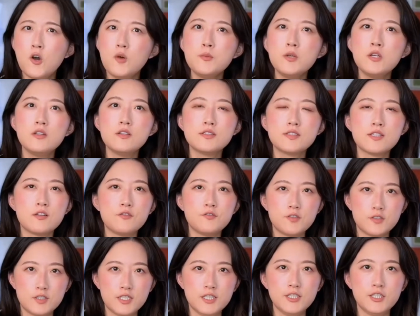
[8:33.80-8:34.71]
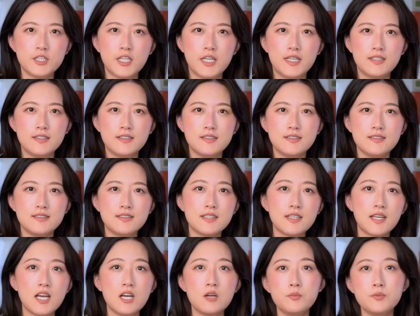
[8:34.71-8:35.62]
Formulas are for teaching.
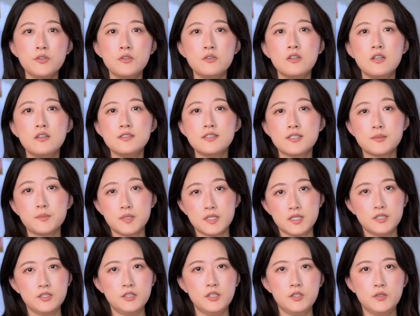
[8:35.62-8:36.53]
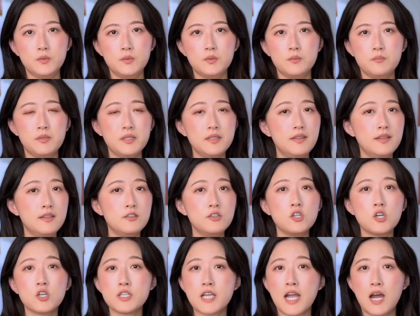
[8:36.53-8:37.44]
They help you learn something new, but they're
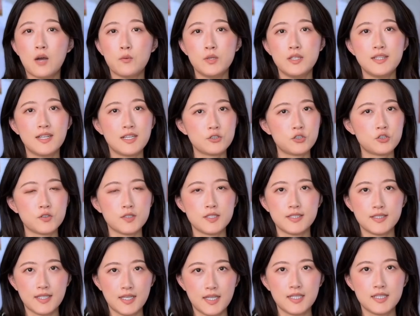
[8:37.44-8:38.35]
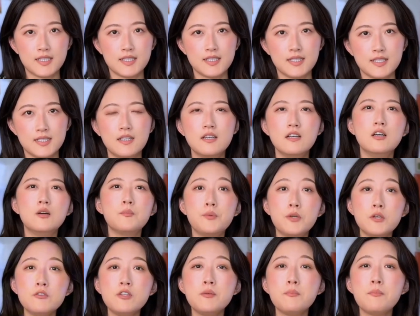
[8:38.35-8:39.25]
not how we naturally think.
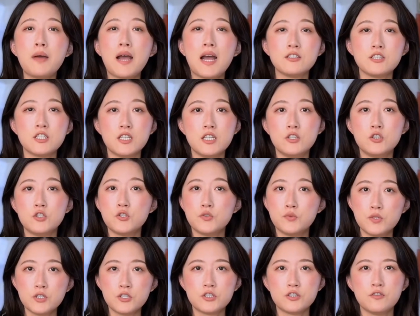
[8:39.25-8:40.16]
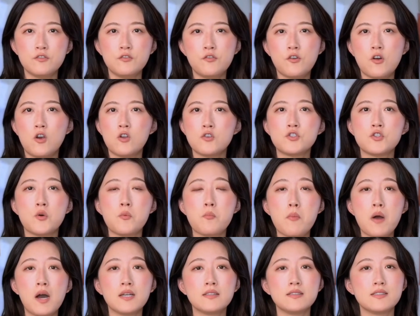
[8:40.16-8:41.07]
Building pattern intuition follows your
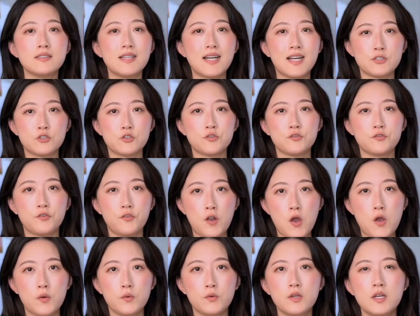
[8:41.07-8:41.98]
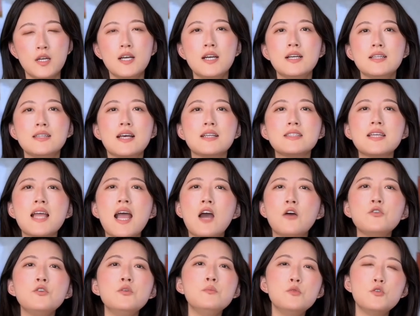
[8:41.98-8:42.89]
mind's natural flow. That's
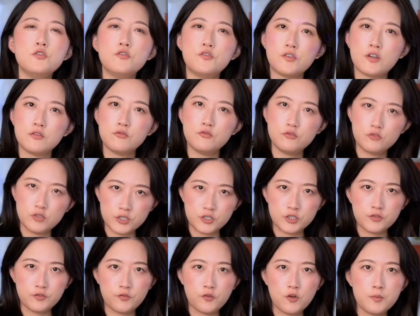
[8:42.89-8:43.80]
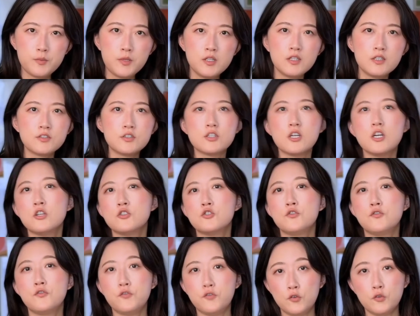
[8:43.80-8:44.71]
how you move from rigid formulas
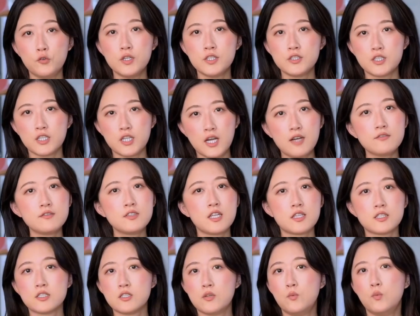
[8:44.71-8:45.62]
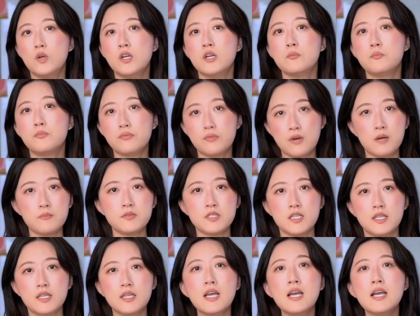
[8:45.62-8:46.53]
to fluid context aware
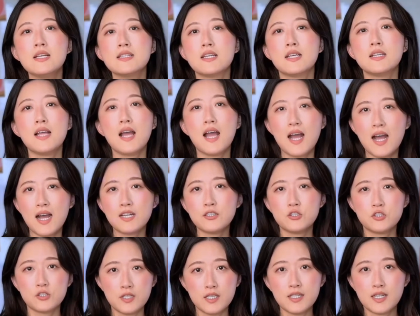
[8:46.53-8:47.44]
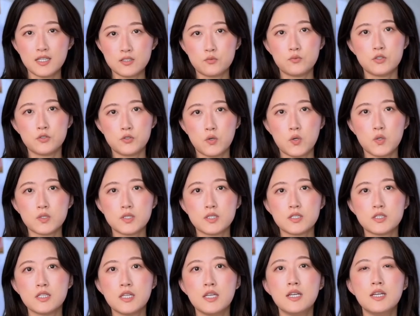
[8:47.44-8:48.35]
prompting that actually gets
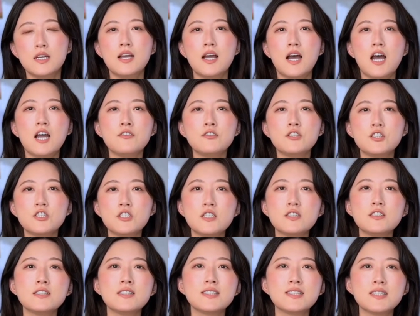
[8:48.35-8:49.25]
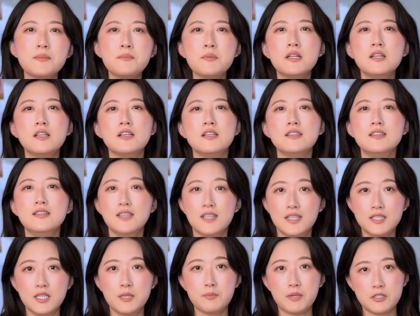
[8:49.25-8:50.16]
results. I've shared similar
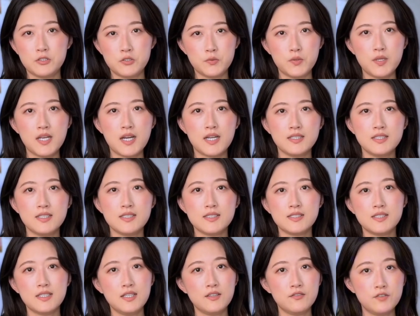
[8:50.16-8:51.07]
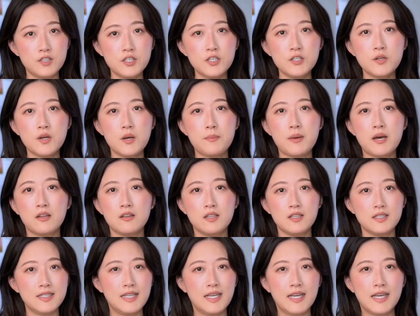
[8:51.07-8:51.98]
learning by doing ideas in a video about
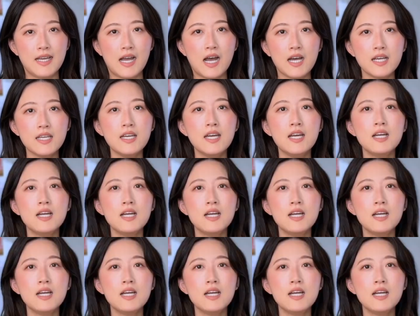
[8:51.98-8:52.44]
learning AI.